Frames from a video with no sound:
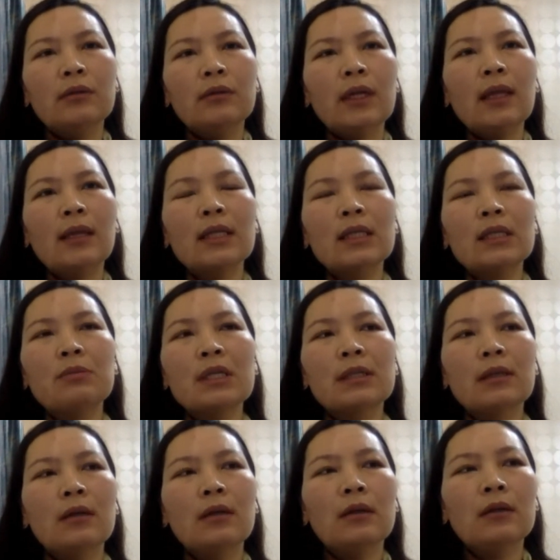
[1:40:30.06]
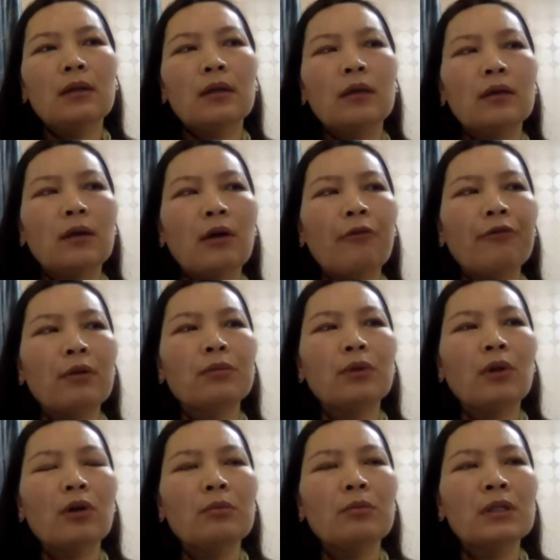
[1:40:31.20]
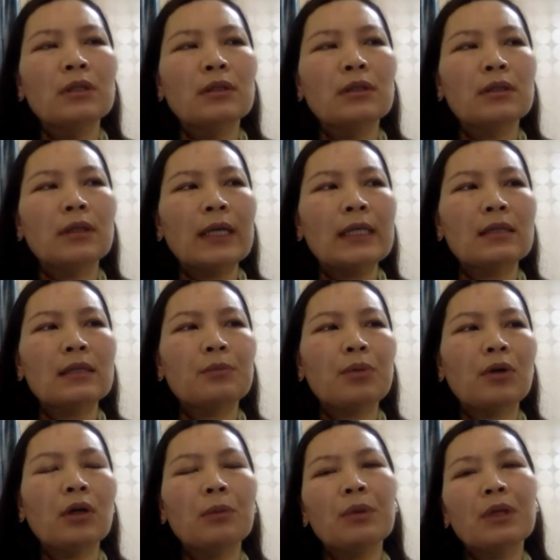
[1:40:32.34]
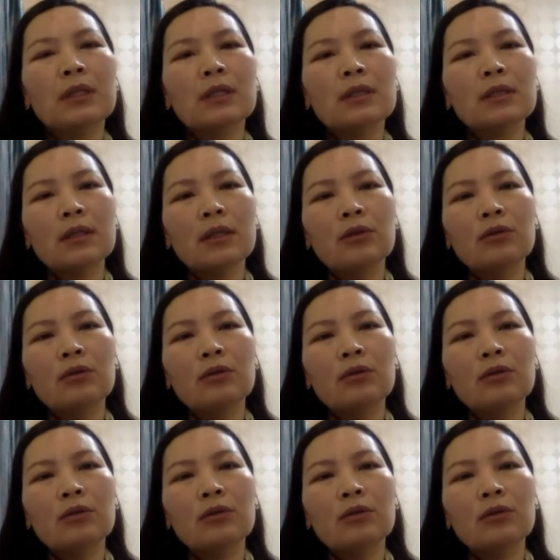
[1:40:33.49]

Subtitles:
the dismissal of the employment is prohibited,